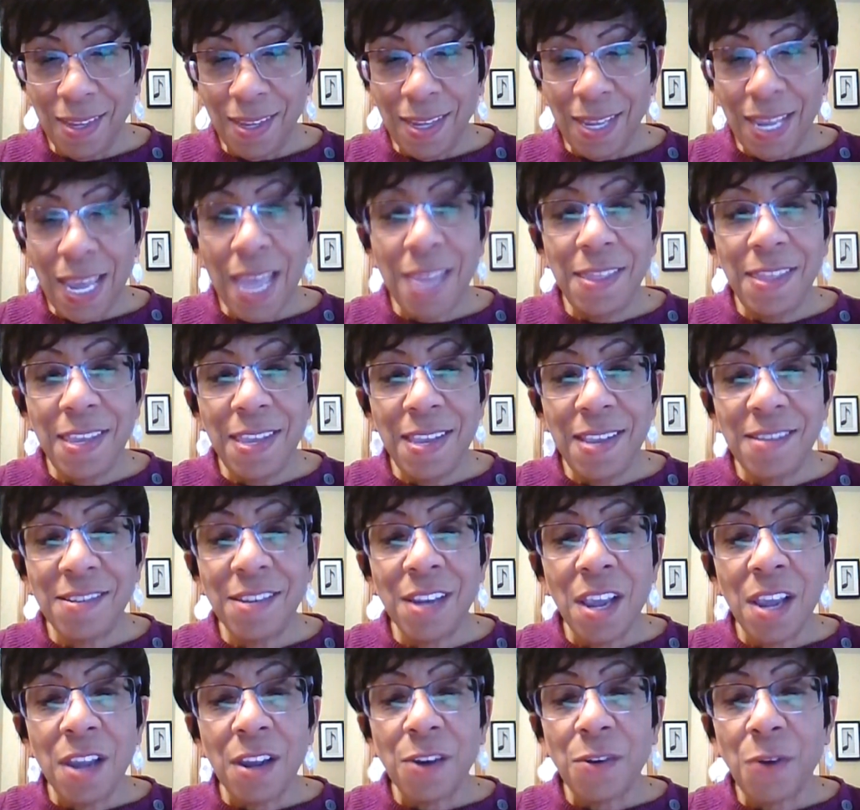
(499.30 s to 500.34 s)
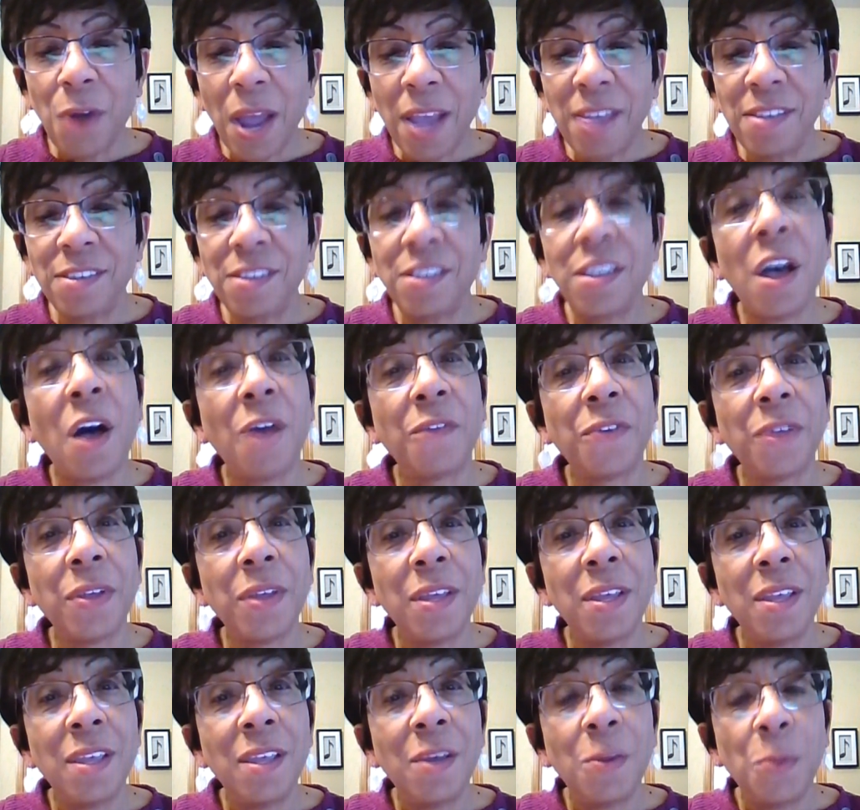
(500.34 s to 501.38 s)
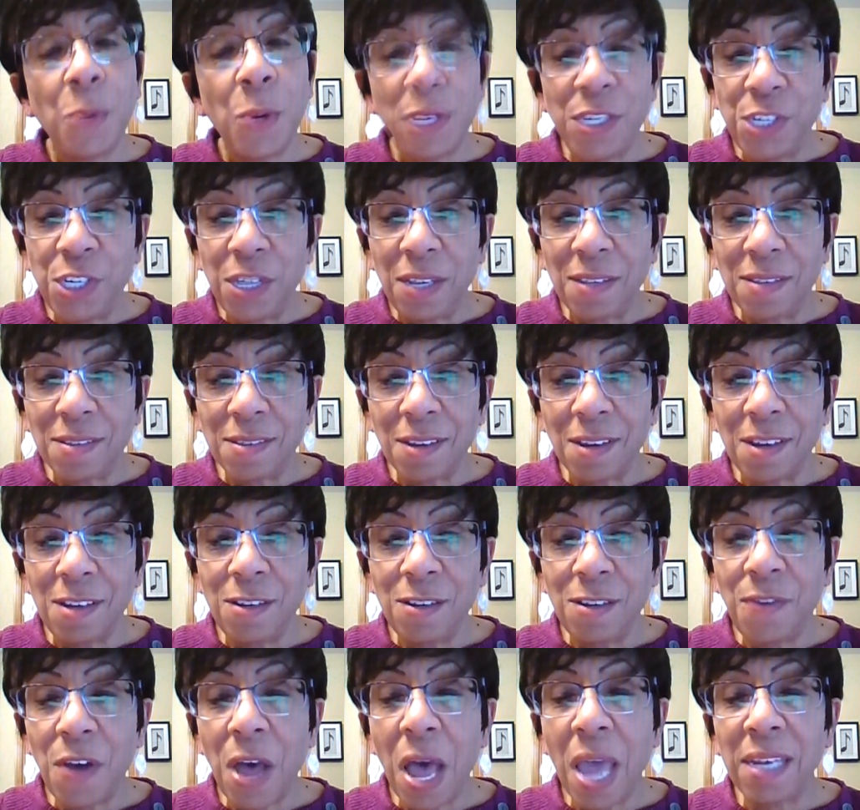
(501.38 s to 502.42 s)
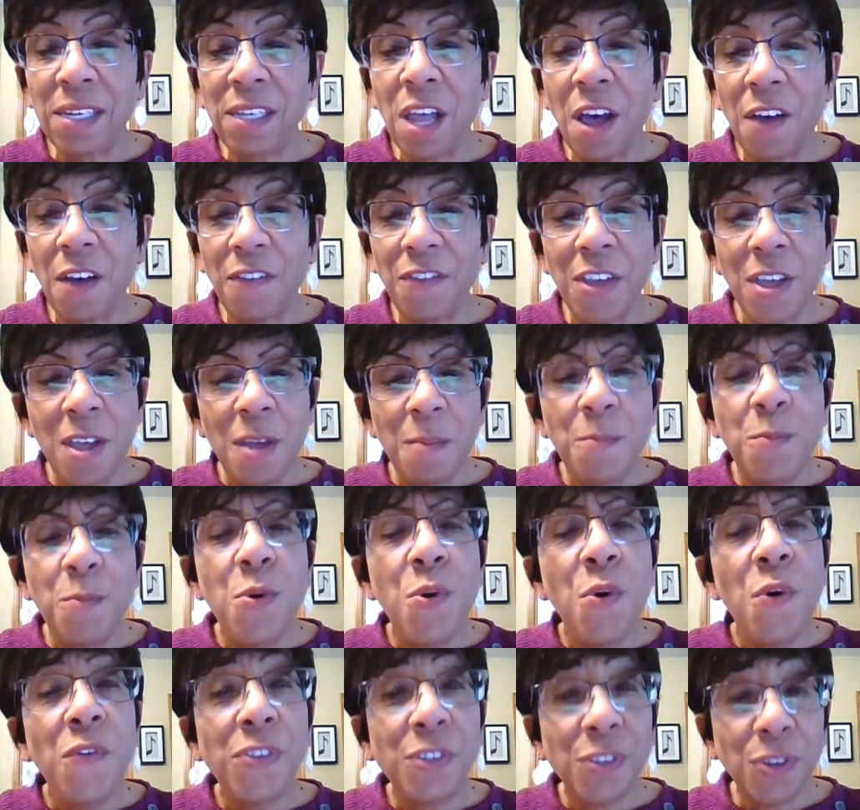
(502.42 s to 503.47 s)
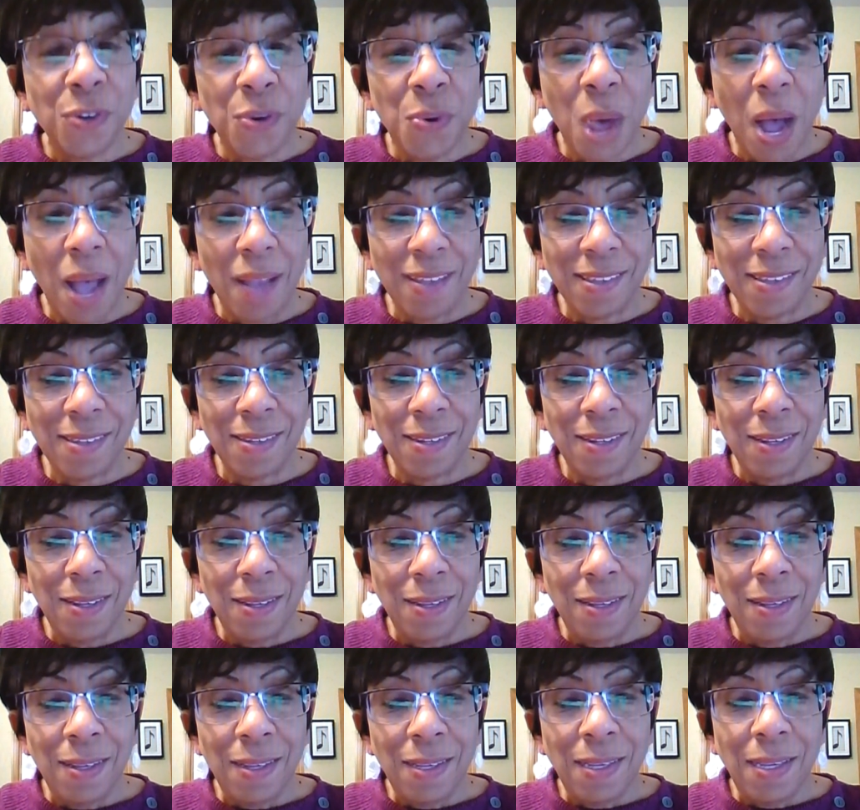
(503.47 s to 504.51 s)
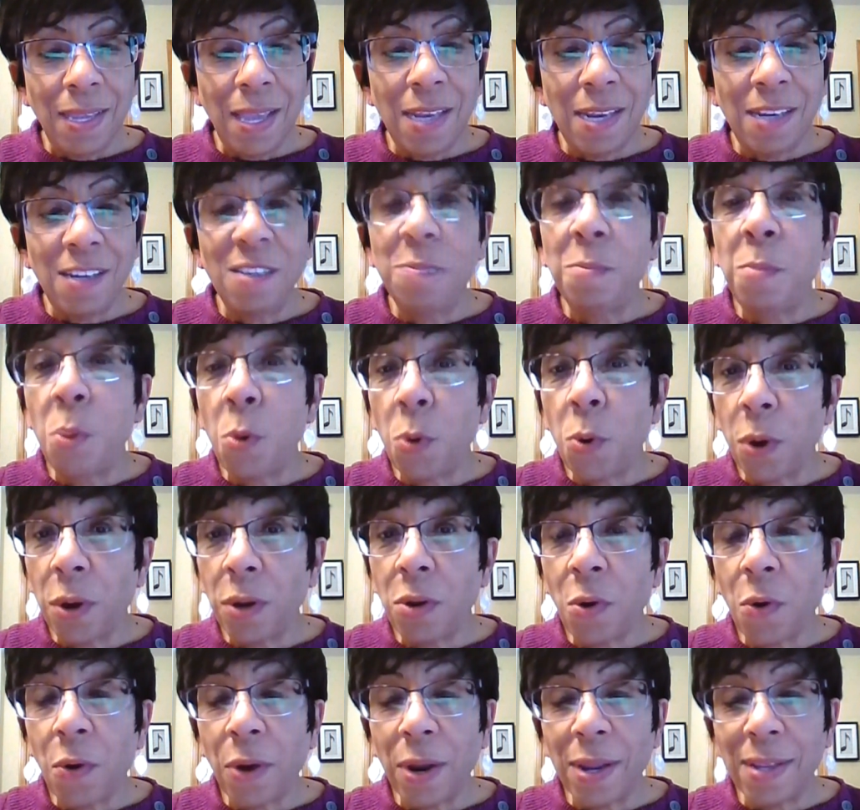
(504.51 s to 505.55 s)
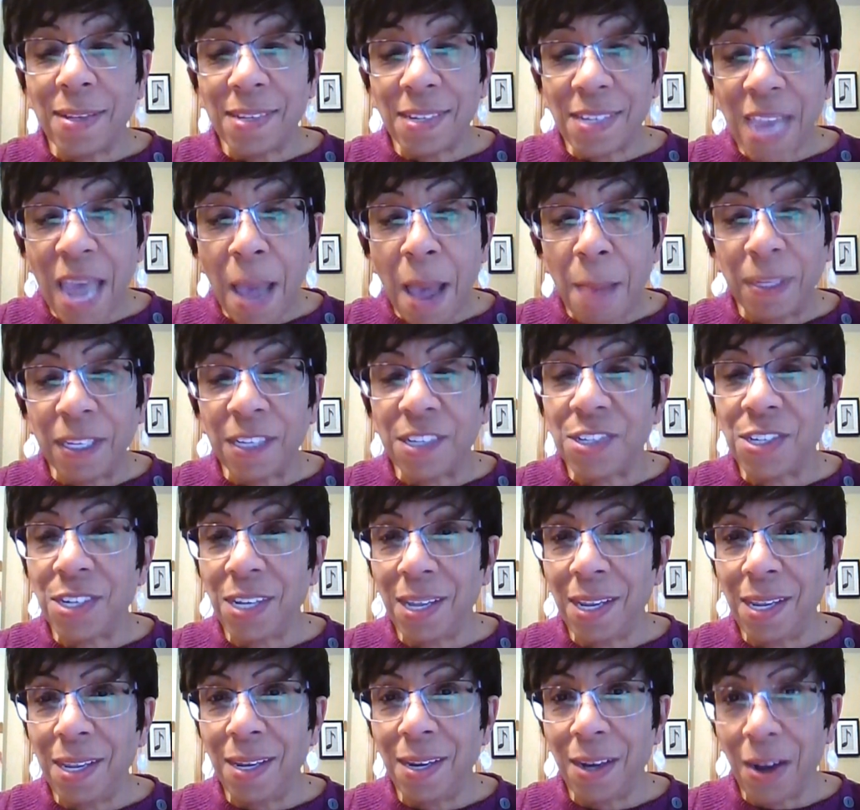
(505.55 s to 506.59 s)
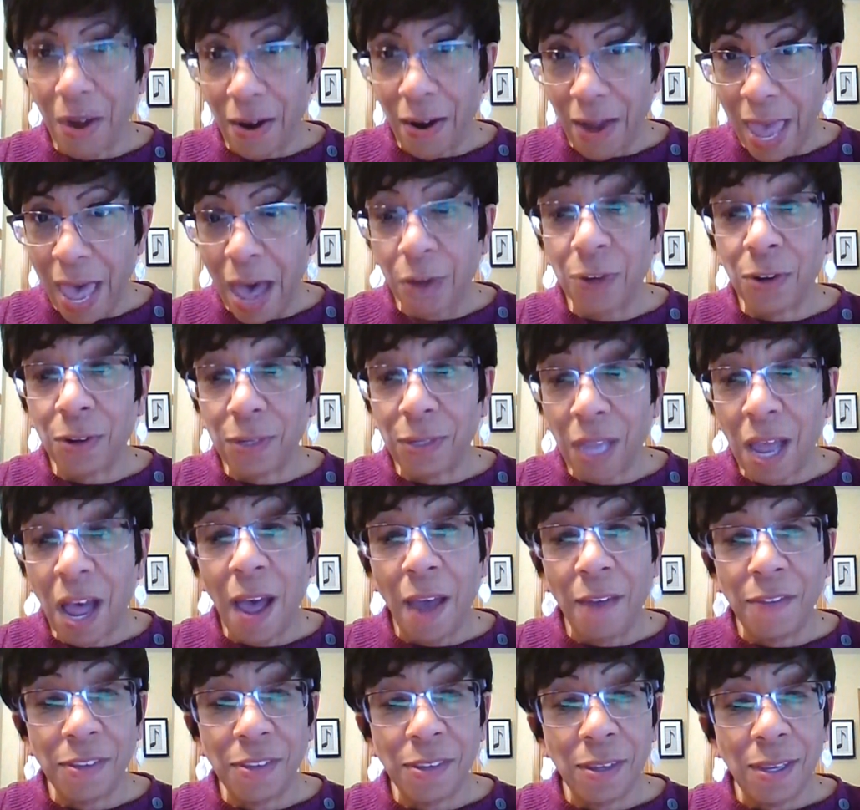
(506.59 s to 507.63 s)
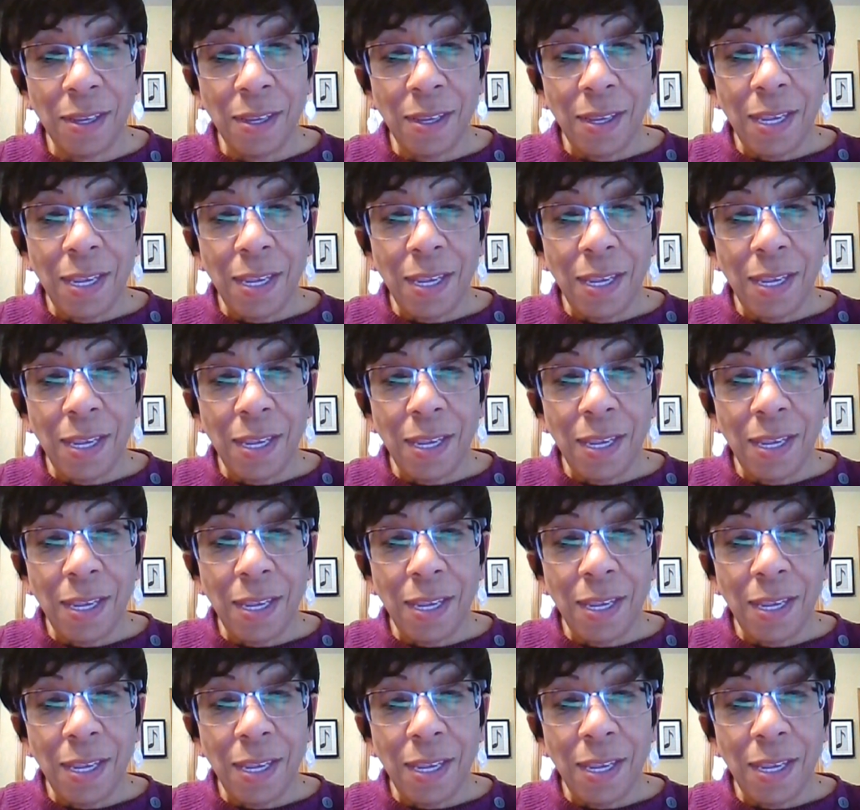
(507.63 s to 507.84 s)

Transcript: And this Christ self, which is divine love, moves through us and is born or established in our outer lives,